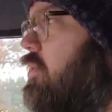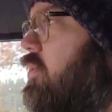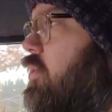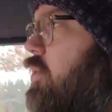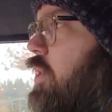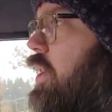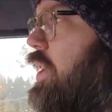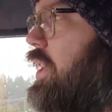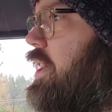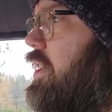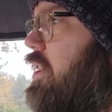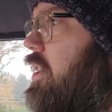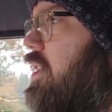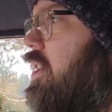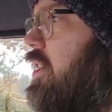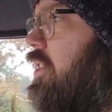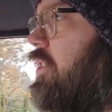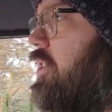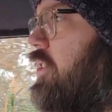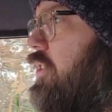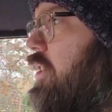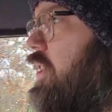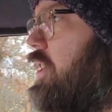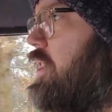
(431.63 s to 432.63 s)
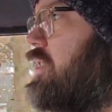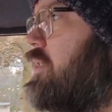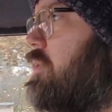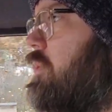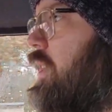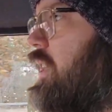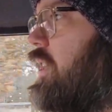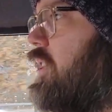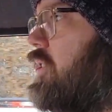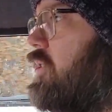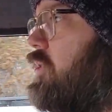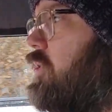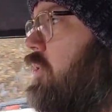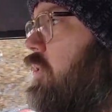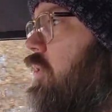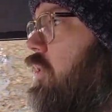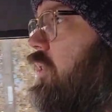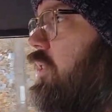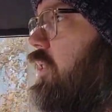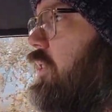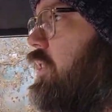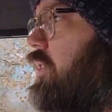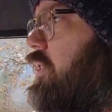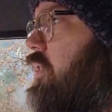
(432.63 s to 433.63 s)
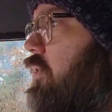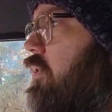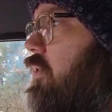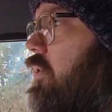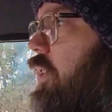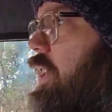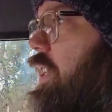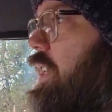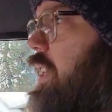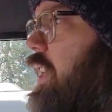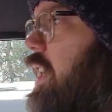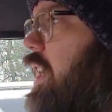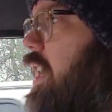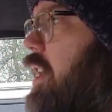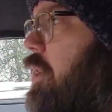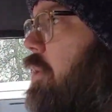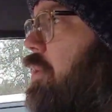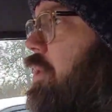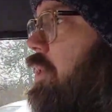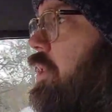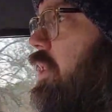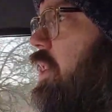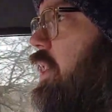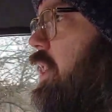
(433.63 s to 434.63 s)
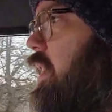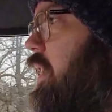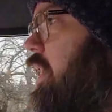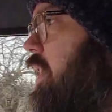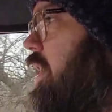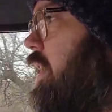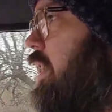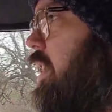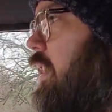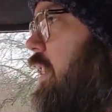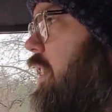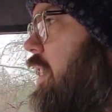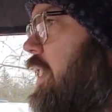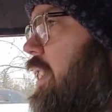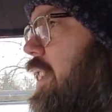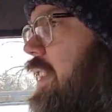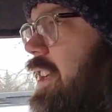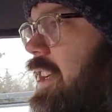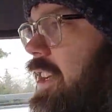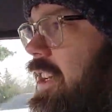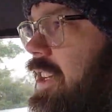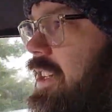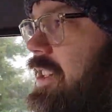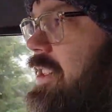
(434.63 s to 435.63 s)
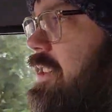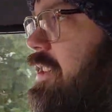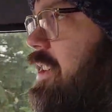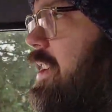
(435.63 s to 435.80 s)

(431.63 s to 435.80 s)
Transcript: what are the things that make it cool? To recap, it gets